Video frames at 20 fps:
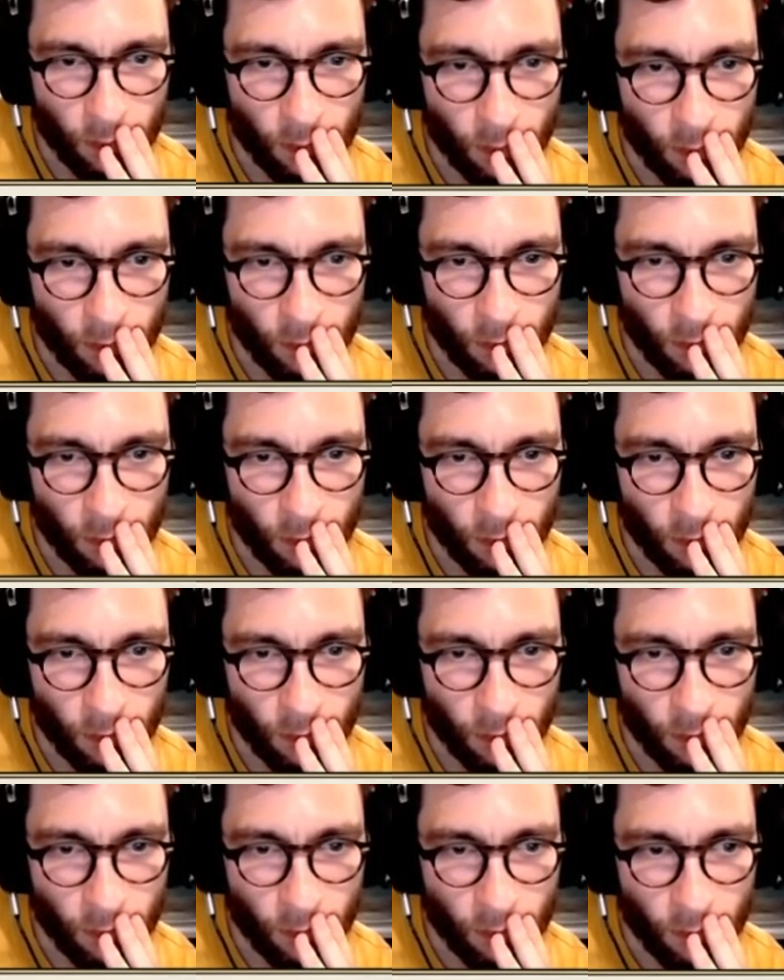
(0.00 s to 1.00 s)

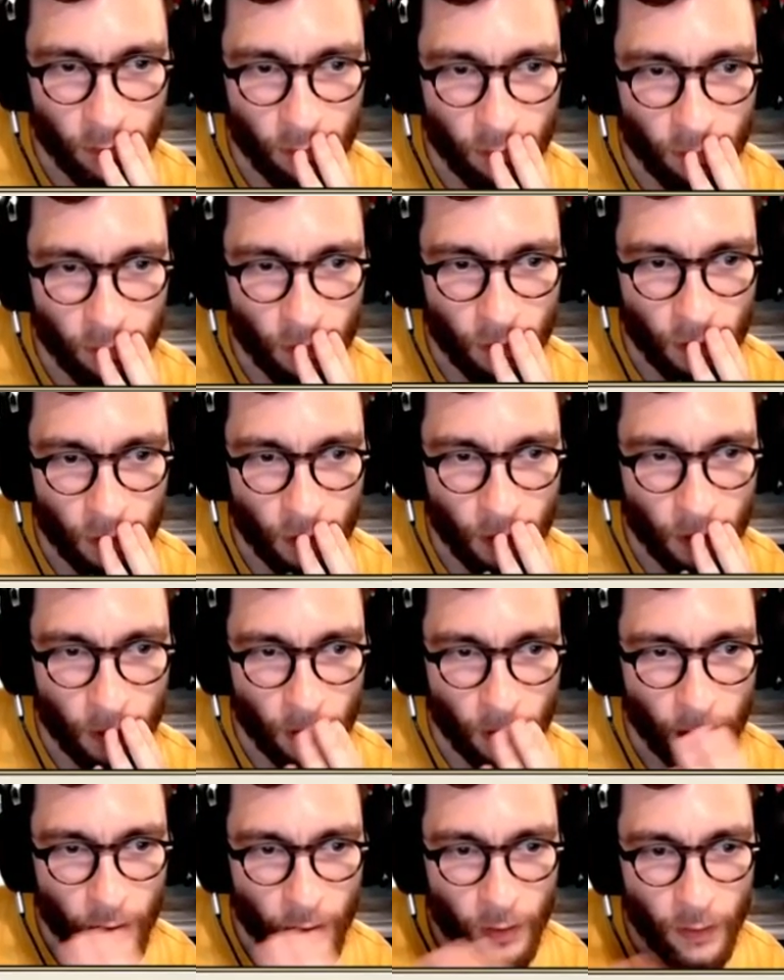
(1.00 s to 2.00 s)

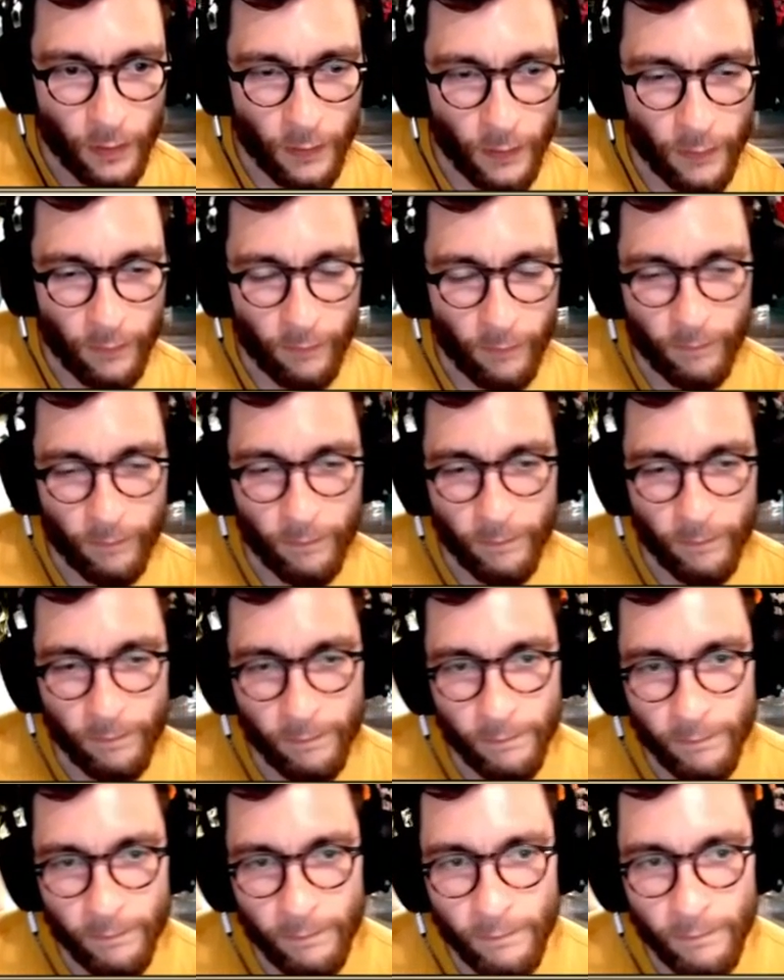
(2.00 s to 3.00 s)

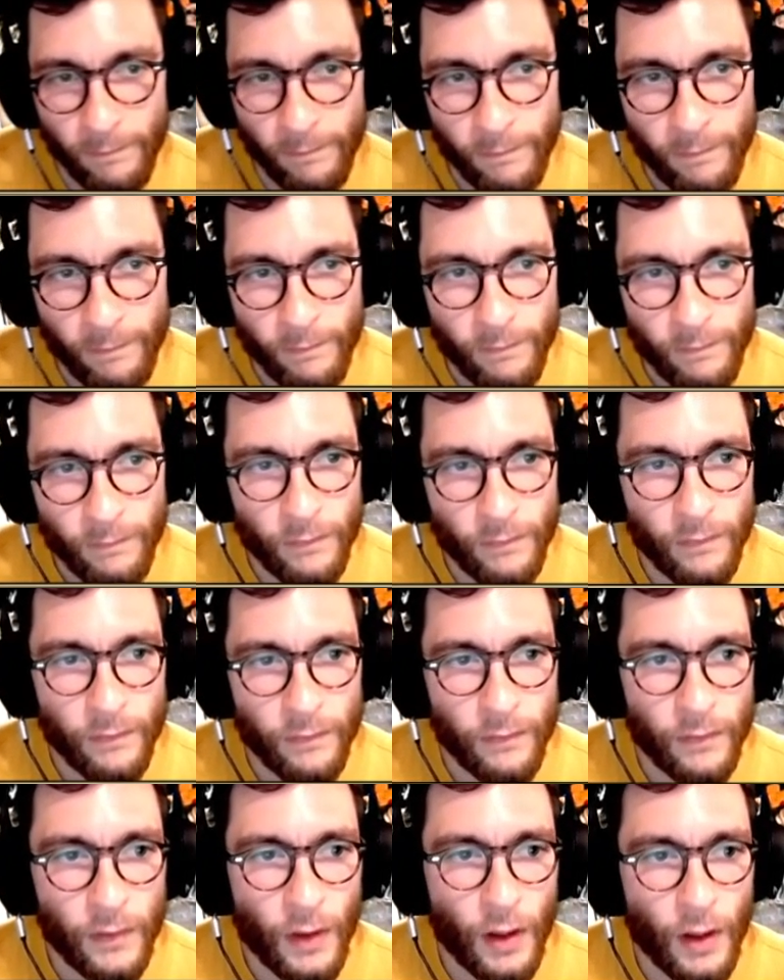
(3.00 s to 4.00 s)

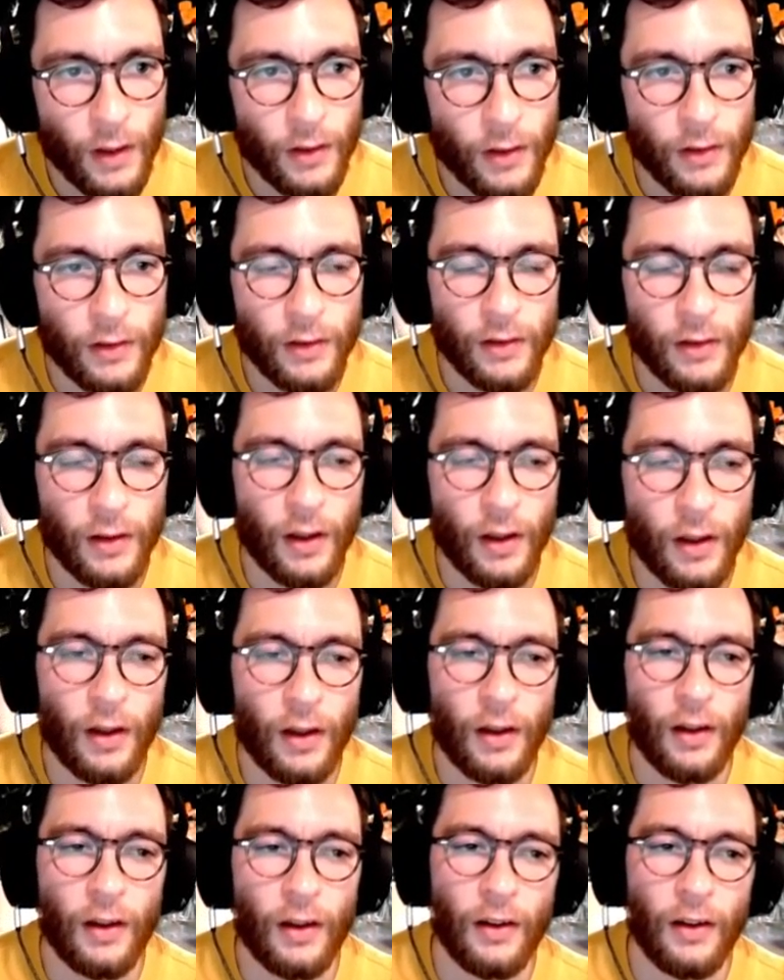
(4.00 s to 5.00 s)
This person isn't speaking.